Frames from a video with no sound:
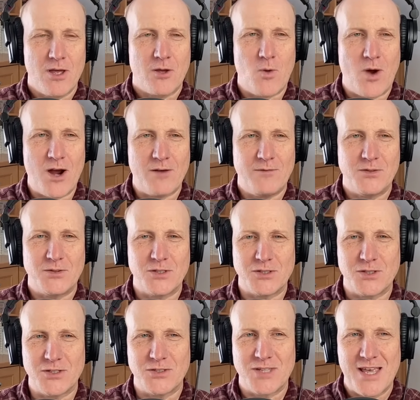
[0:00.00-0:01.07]
acquire
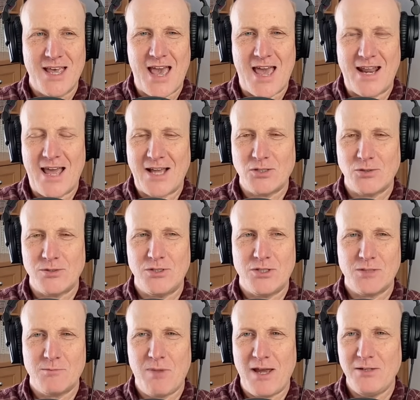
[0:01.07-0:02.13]
physicians, and actually
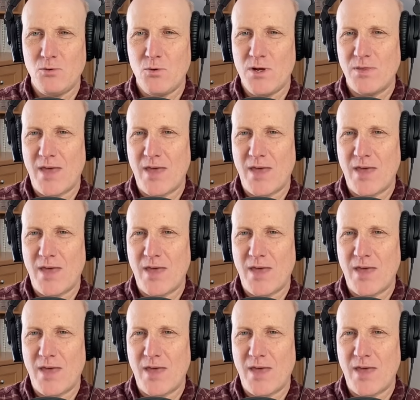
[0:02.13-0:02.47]
just by doing